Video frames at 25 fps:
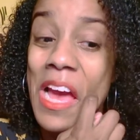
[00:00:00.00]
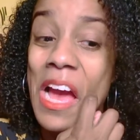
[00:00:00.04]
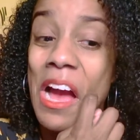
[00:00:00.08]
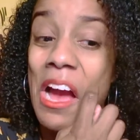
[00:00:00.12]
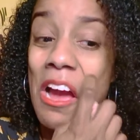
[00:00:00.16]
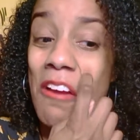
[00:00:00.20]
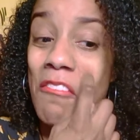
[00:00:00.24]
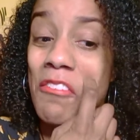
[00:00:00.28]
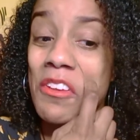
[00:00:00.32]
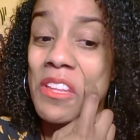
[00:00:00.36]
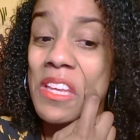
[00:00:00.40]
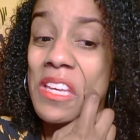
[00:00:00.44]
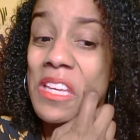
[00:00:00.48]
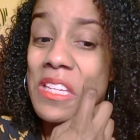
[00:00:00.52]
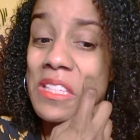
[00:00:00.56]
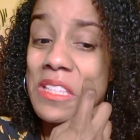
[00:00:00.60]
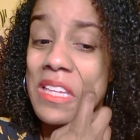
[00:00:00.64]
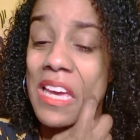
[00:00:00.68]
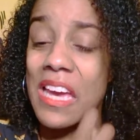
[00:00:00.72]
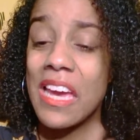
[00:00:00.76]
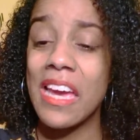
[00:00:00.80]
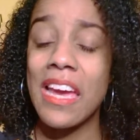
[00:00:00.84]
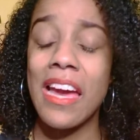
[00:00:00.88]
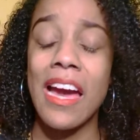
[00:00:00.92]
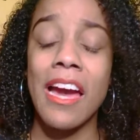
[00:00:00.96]
I feel like it's
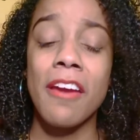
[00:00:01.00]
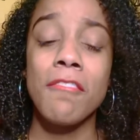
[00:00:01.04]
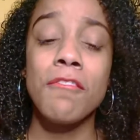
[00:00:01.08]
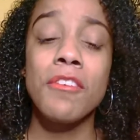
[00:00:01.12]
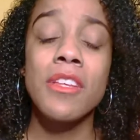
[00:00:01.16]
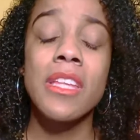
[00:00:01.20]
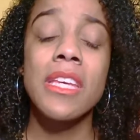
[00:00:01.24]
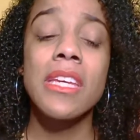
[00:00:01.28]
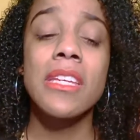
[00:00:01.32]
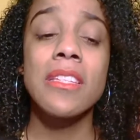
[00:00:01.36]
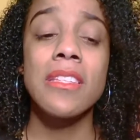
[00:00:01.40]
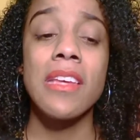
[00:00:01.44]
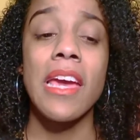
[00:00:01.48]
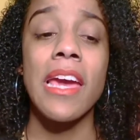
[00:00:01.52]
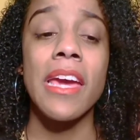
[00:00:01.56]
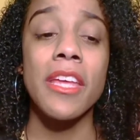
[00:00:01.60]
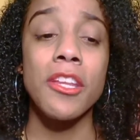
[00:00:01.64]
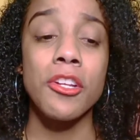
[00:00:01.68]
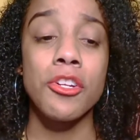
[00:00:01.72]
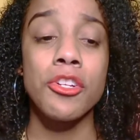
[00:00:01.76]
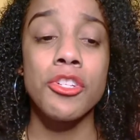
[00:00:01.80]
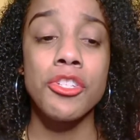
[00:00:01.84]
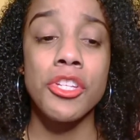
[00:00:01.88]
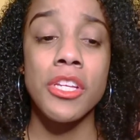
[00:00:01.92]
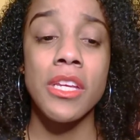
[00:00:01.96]
I feel like it's
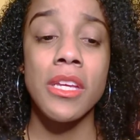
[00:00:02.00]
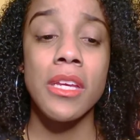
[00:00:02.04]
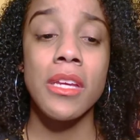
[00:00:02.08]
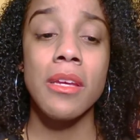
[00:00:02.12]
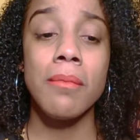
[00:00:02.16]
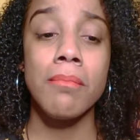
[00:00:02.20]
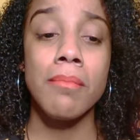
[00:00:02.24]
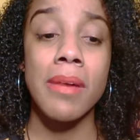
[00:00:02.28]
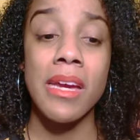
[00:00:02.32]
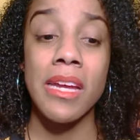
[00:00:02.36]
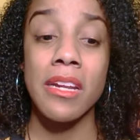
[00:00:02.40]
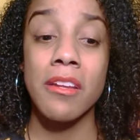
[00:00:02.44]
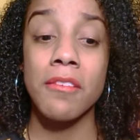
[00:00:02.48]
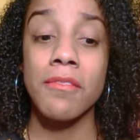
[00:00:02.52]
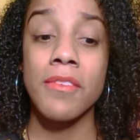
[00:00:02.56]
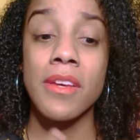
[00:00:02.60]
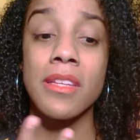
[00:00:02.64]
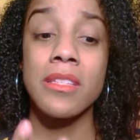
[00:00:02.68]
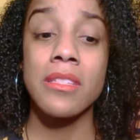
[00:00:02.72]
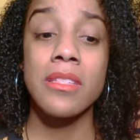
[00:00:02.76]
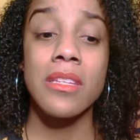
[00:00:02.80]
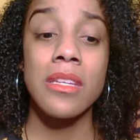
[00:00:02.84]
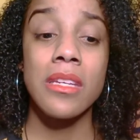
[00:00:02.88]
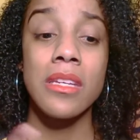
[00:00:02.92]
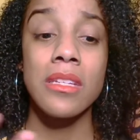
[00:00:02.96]
energy
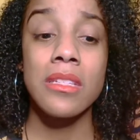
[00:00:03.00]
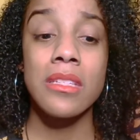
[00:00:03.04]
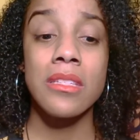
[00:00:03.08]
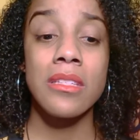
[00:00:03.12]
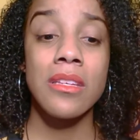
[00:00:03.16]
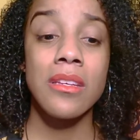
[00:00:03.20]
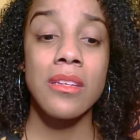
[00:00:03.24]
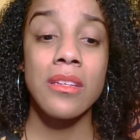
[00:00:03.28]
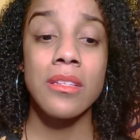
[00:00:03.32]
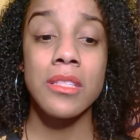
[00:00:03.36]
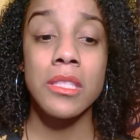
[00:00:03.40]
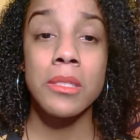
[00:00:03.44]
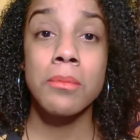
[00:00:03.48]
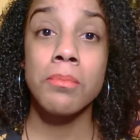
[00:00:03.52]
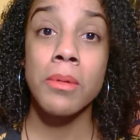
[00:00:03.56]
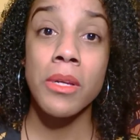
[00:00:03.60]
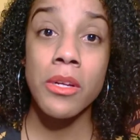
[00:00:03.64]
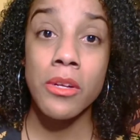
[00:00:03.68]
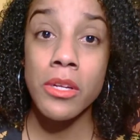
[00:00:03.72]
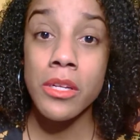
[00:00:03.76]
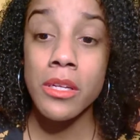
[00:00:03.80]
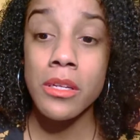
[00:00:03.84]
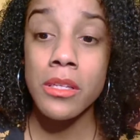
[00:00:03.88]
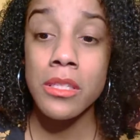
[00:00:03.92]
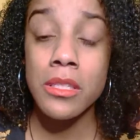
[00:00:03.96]
manifesting into
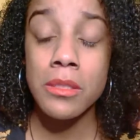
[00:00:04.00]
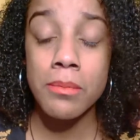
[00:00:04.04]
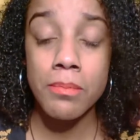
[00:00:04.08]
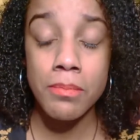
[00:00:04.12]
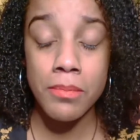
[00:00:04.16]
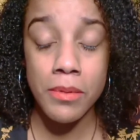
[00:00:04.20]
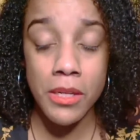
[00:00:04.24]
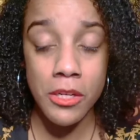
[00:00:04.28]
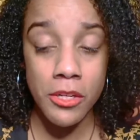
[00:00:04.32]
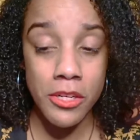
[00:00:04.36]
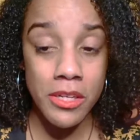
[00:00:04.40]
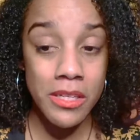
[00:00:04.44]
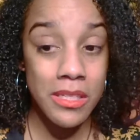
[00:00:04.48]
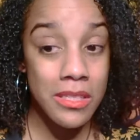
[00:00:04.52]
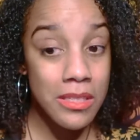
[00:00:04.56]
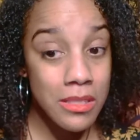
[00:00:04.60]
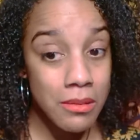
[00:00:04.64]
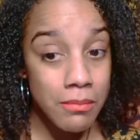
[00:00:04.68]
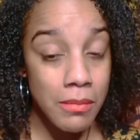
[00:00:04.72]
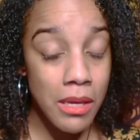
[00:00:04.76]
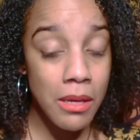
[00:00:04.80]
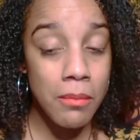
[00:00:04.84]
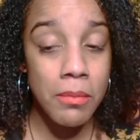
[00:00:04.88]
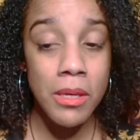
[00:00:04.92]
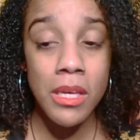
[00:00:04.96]
spirit spirits
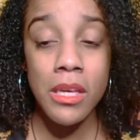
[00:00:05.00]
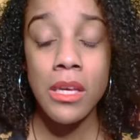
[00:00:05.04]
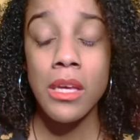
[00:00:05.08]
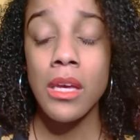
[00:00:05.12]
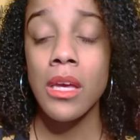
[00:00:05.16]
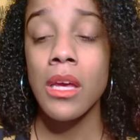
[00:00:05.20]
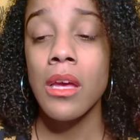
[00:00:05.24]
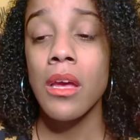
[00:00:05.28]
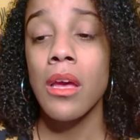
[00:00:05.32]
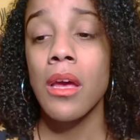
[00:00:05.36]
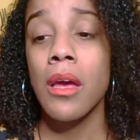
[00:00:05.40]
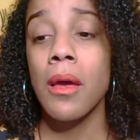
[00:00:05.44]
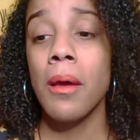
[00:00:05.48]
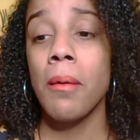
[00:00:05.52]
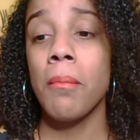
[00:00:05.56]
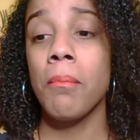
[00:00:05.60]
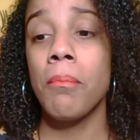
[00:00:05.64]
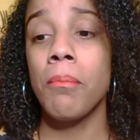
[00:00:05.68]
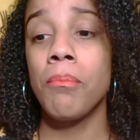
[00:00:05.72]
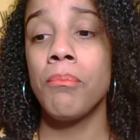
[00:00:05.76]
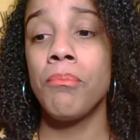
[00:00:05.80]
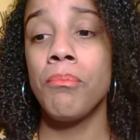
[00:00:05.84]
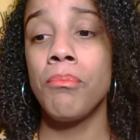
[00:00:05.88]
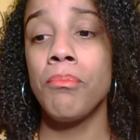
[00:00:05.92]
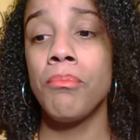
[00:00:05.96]
maybe
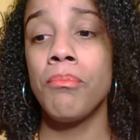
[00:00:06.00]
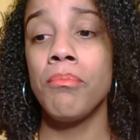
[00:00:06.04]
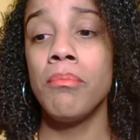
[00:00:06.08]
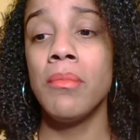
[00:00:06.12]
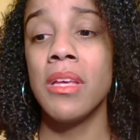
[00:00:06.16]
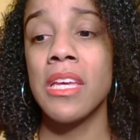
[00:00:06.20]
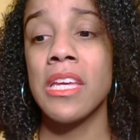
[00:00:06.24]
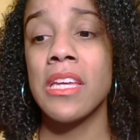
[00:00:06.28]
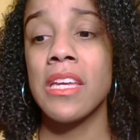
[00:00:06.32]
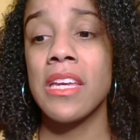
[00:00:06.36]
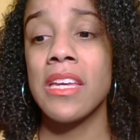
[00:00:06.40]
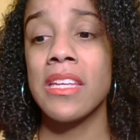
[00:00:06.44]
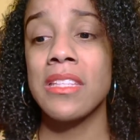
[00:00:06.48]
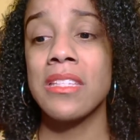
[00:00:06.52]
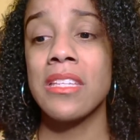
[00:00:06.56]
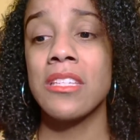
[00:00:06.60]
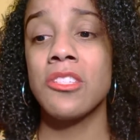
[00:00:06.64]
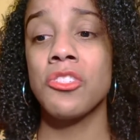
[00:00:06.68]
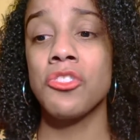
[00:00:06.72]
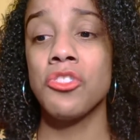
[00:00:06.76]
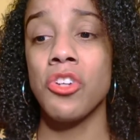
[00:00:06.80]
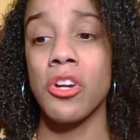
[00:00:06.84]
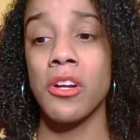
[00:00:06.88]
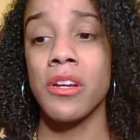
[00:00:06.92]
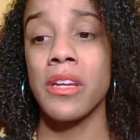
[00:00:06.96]
it's
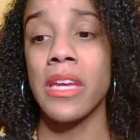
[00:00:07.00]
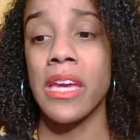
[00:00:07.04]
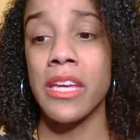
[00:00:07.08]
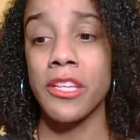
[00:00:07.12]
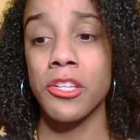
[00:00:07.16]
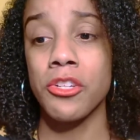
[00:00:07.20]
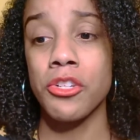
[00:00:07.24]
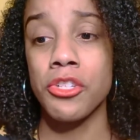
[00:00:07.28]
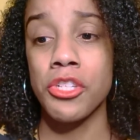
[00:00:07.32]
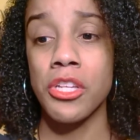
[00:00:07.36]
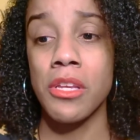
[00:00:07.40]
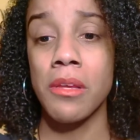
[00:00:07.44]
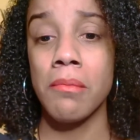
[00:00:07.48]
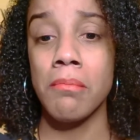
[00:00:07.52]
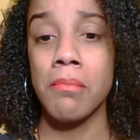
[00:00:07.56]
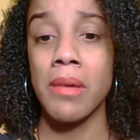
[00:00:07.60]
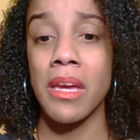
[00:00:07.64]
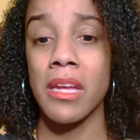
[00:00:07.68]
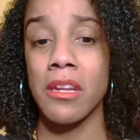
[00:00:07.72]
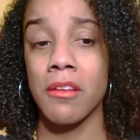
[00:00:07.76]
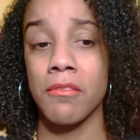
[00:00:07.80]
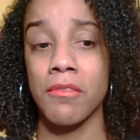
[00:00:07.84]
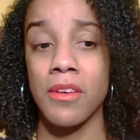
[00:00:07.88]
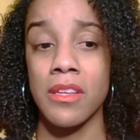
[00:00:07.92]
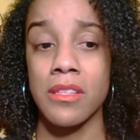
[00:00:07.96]
his dark energy
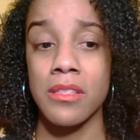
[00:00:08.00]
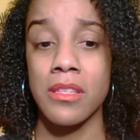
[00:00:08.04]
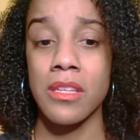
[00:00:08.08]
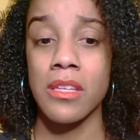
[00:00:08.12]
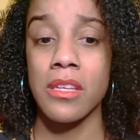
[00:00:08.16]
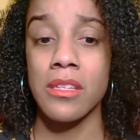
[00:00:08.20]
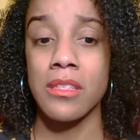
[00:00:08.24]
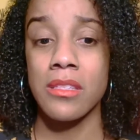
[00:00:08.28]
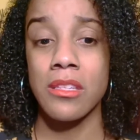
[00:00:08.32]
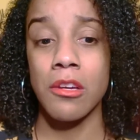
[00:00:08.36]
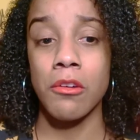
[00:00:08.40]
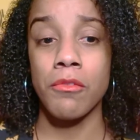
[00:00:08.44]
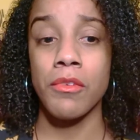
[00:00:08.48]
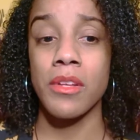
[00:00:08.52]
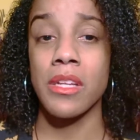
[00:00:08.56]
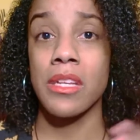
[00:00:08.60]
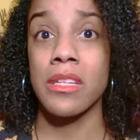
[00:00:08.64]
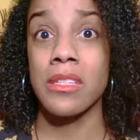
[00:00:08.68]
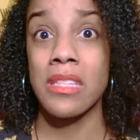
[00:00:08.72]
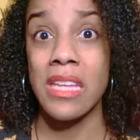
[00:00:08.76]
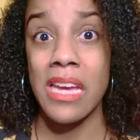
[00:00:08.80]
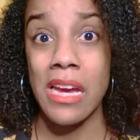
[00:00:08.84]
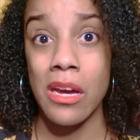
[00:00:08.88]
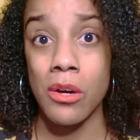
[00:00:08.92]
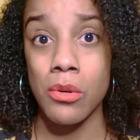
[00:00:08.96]
manifesting itself in
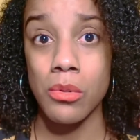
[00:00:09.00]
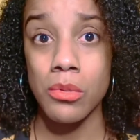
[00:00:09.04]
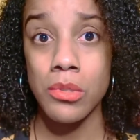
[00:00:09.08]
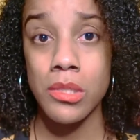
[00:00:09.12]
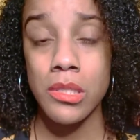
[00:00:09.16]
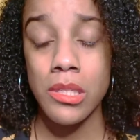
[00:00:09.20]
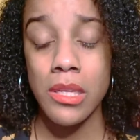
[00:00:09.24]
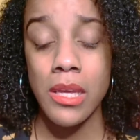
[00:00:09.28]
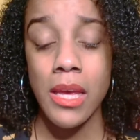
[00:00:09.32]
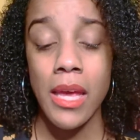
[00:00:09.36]
his house